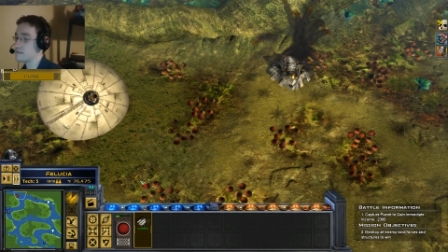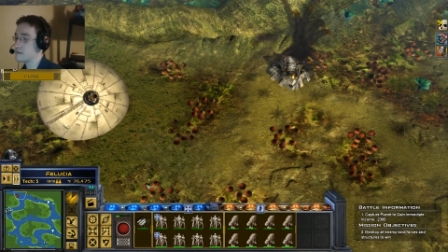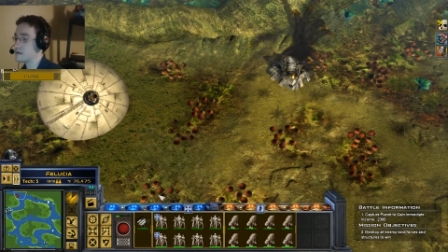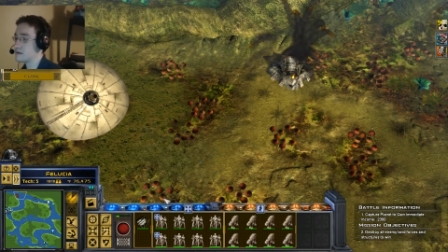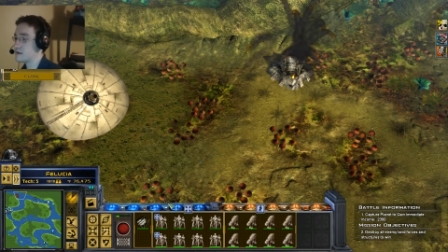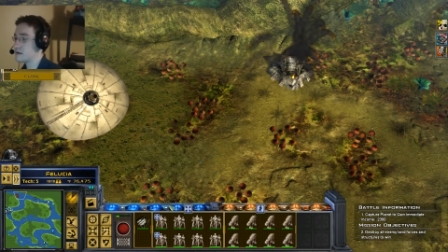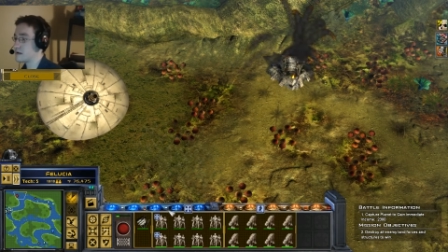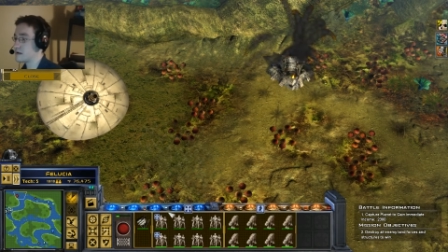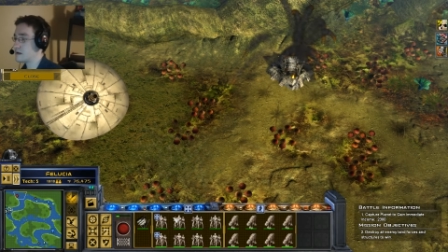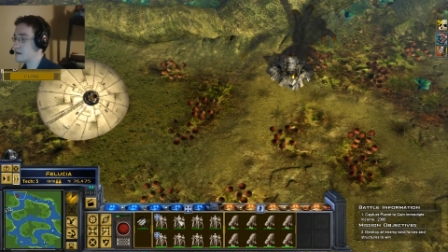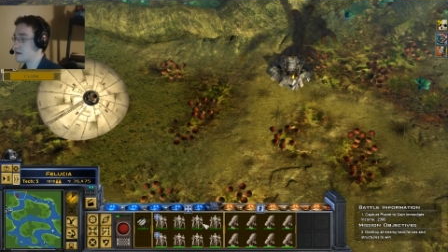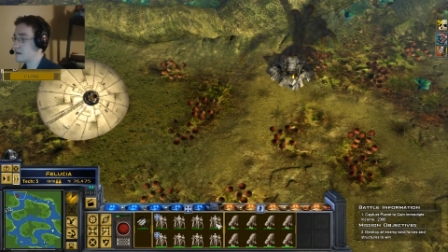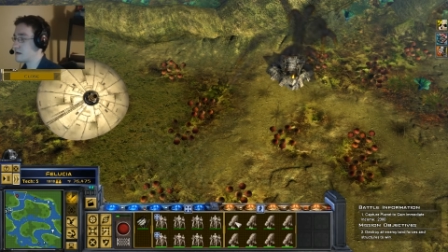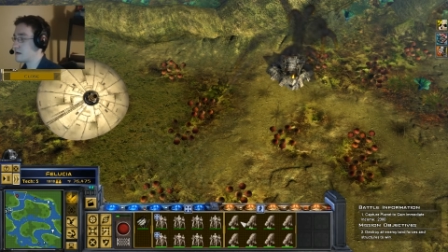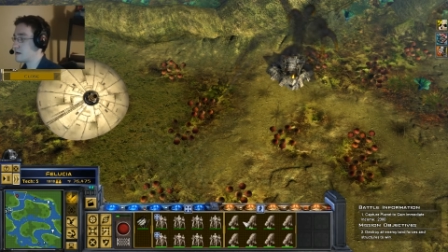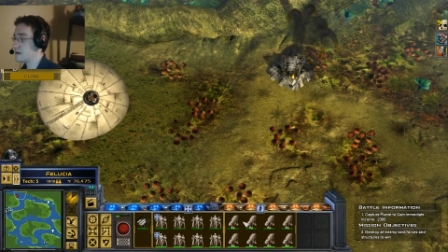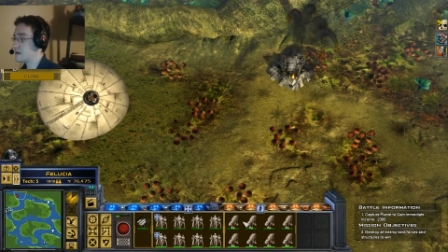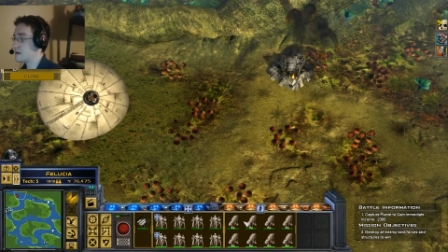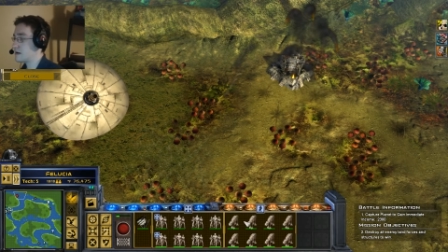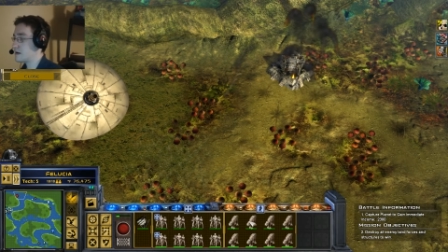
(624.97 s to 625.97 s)
Awaiting
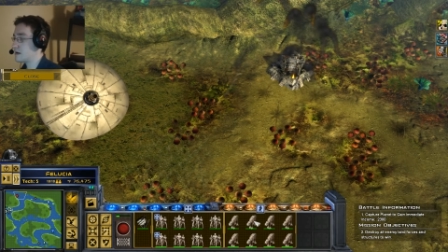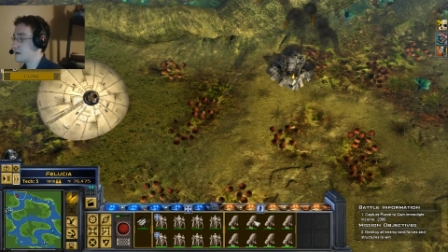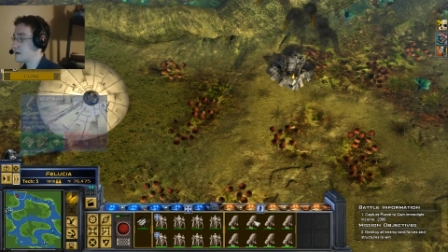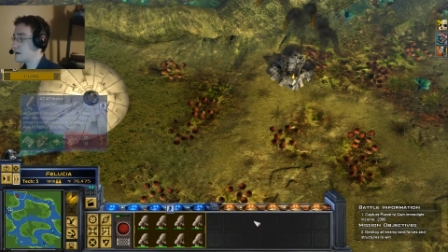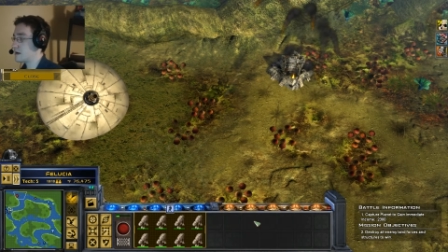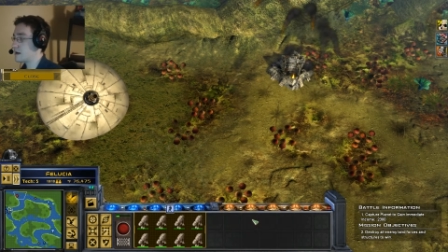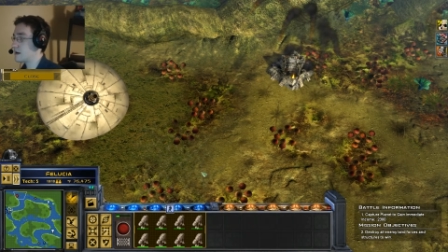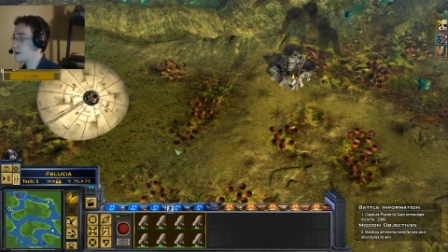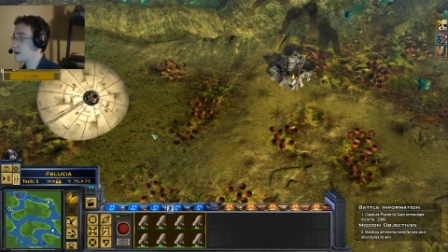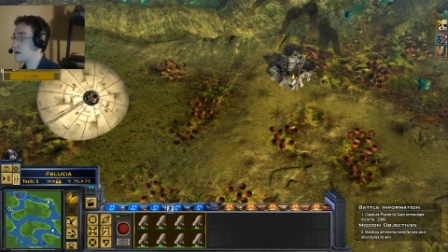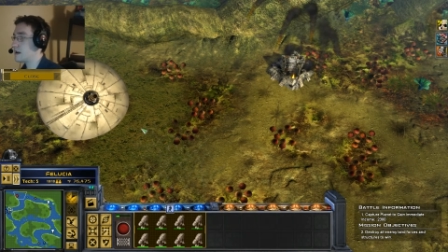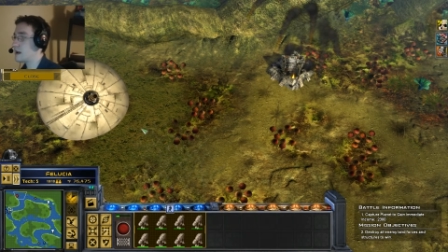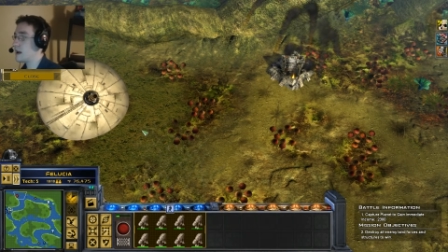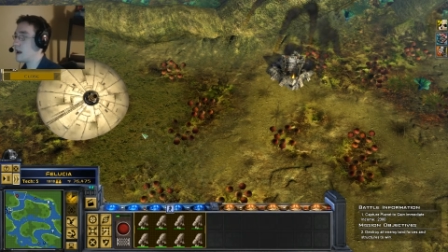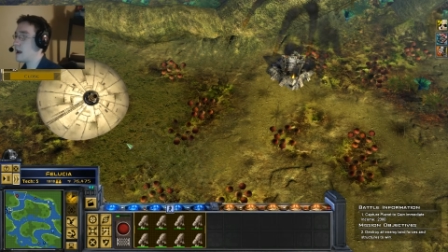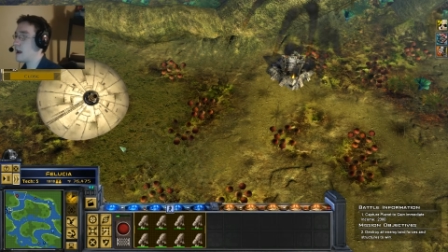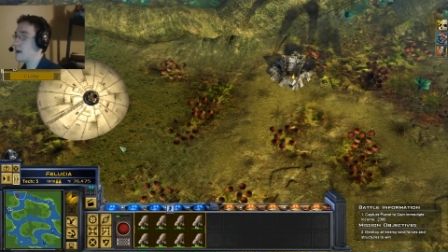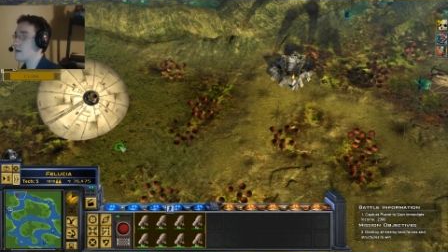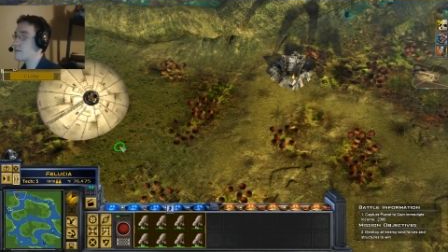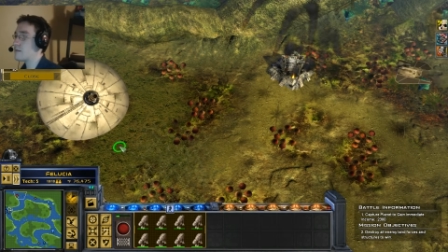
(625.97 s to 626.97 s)
your orders.
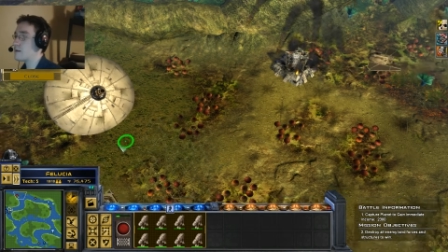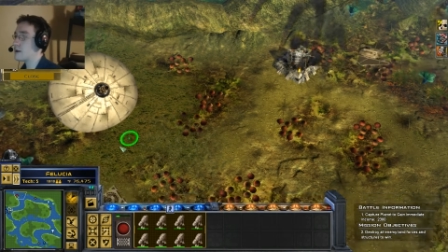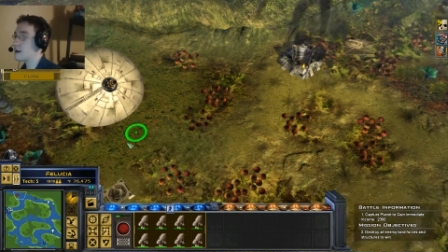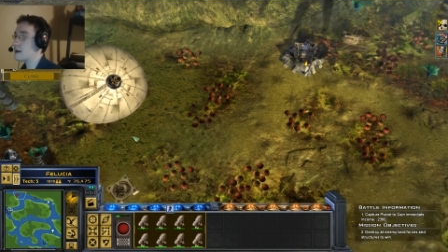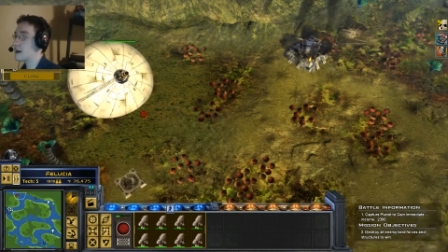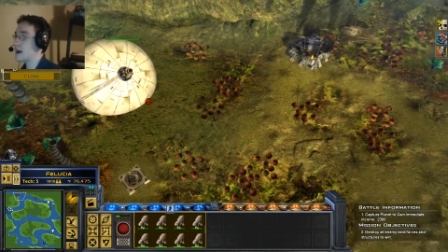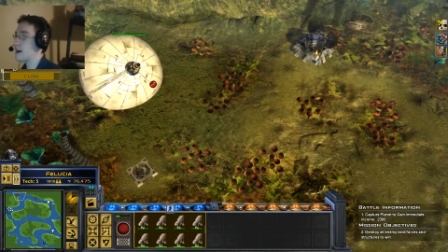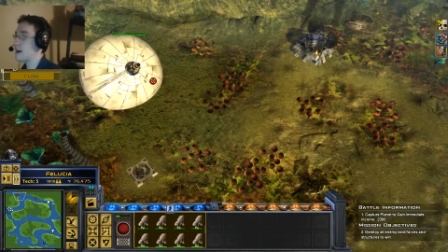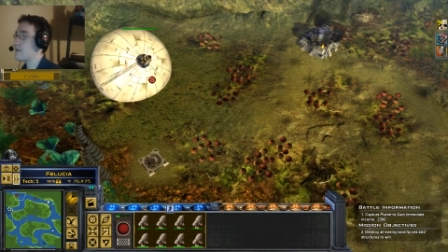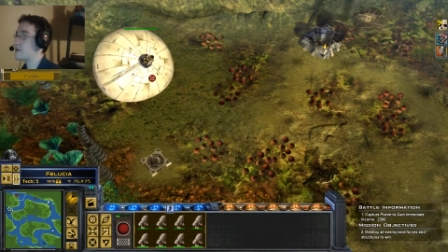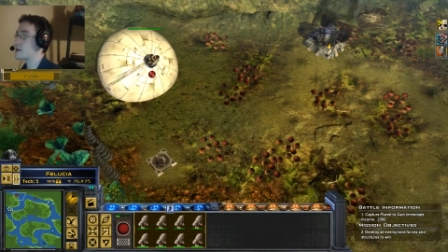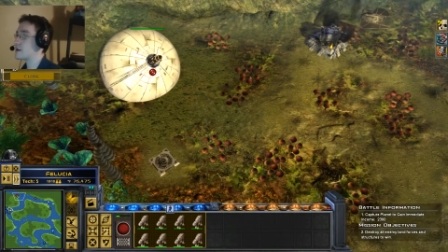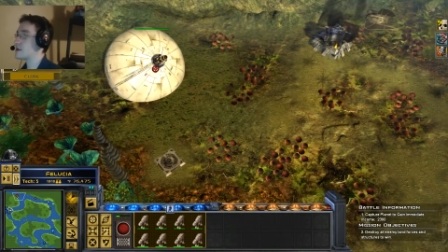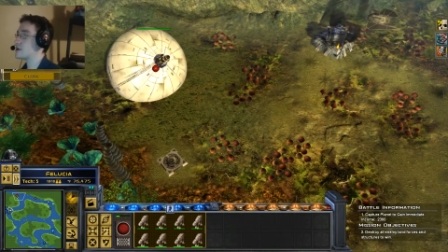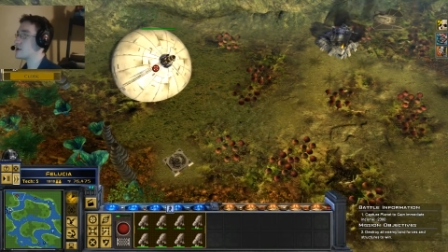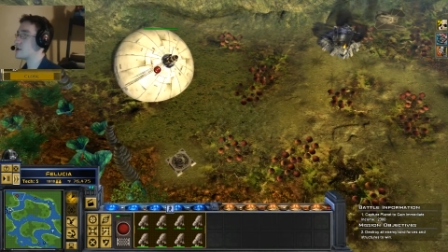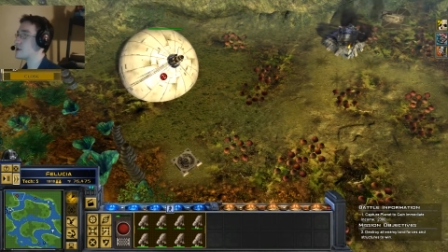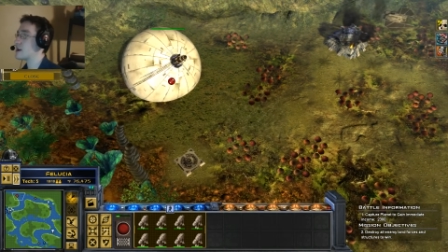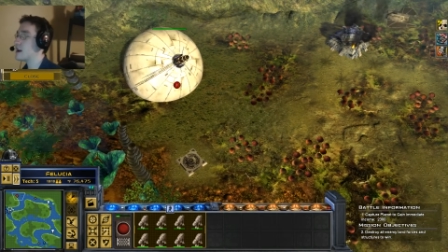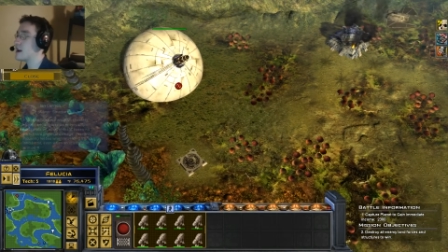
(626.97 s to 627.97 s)
And we're gonna have a
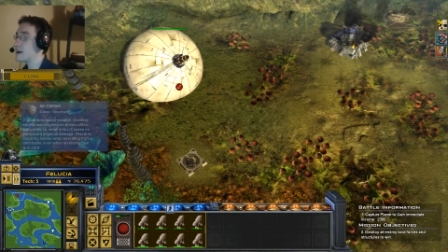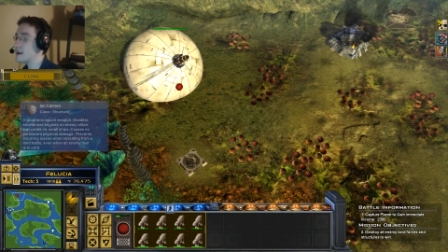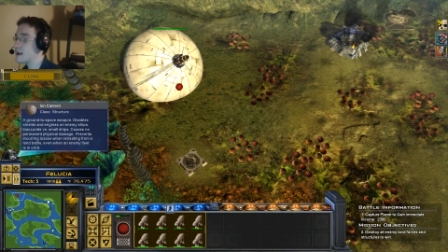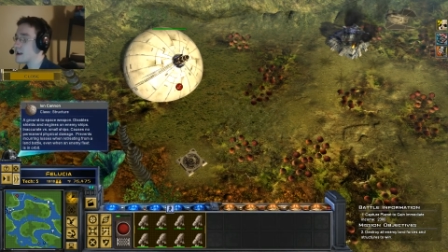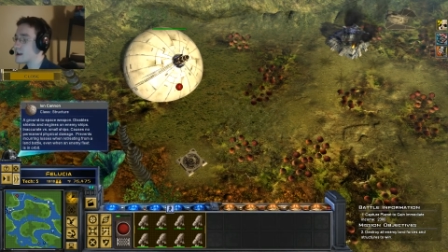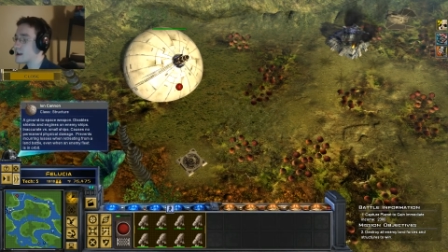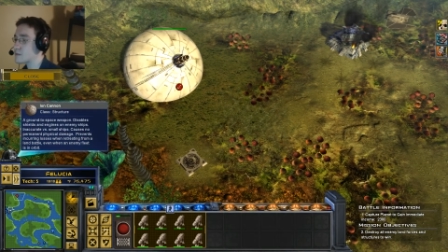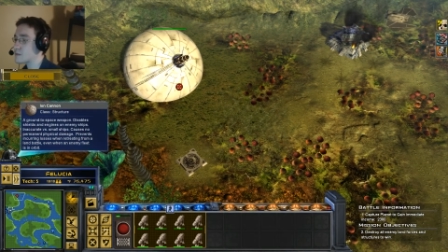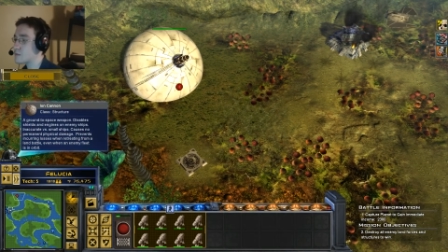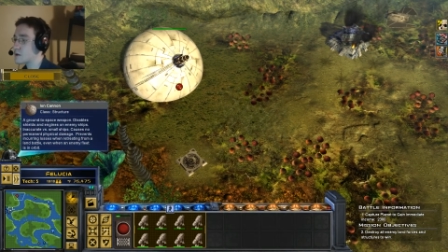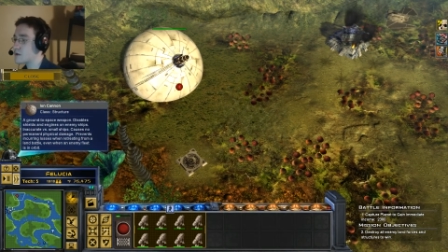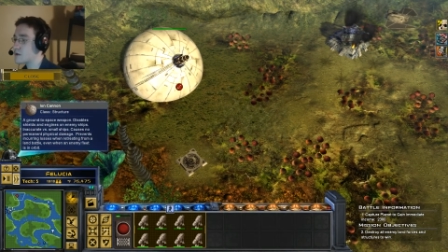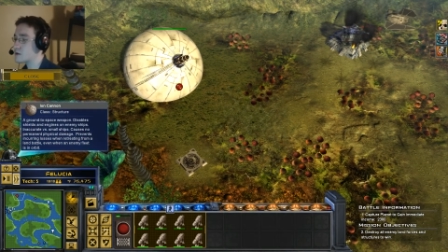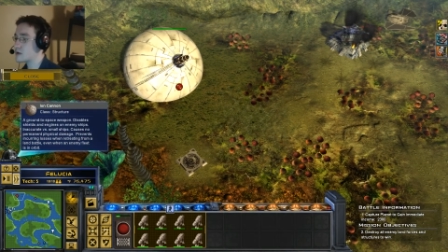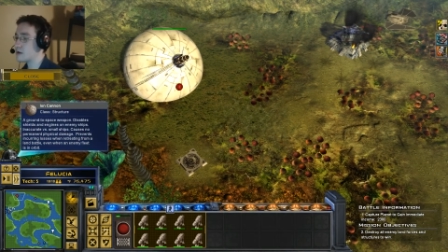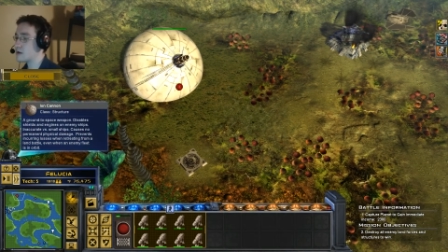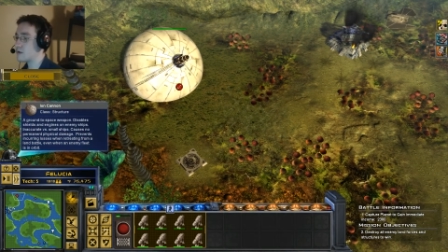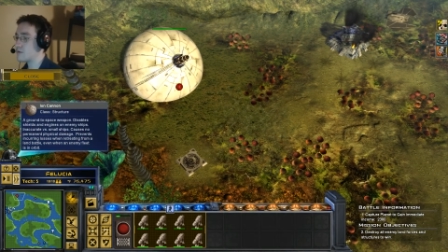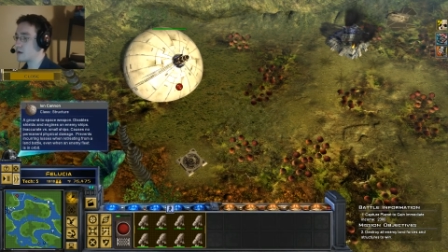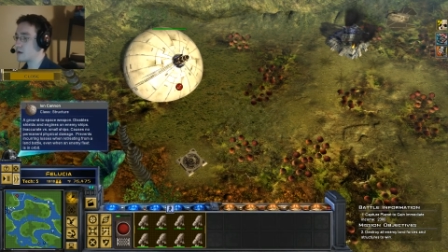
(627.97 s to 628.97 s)
giant explosion
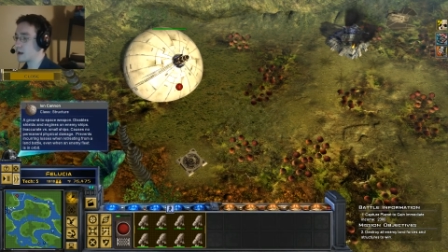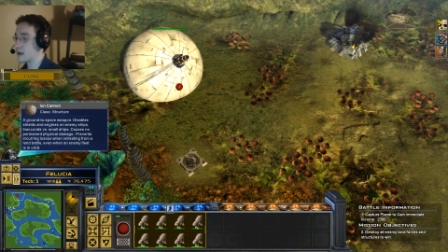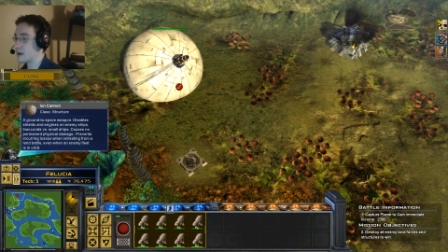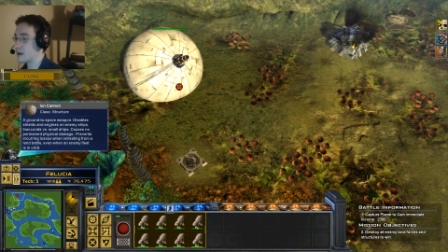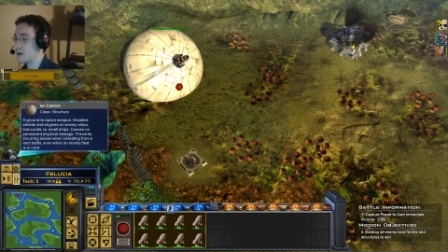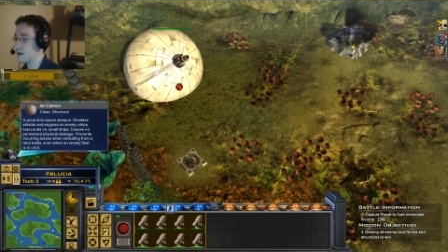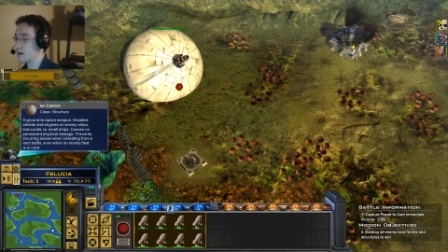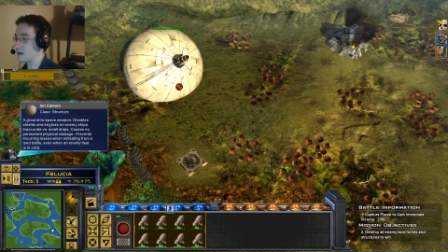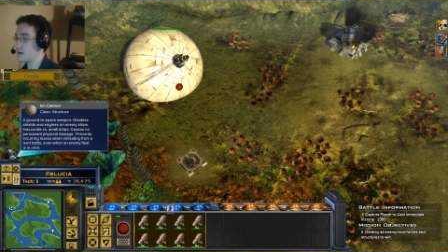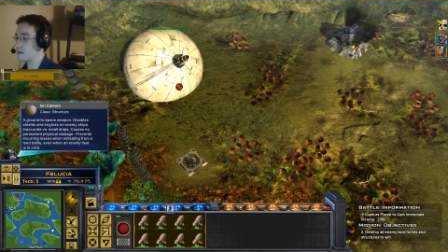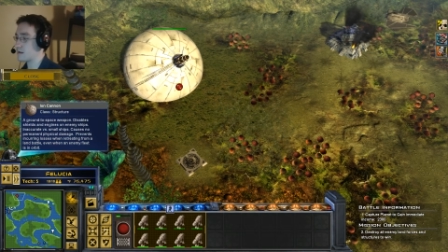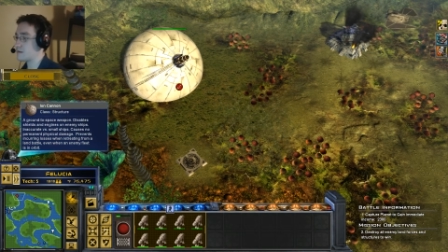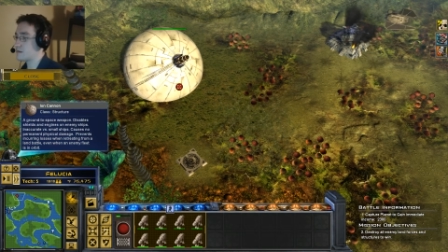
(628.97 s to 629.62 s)
over here.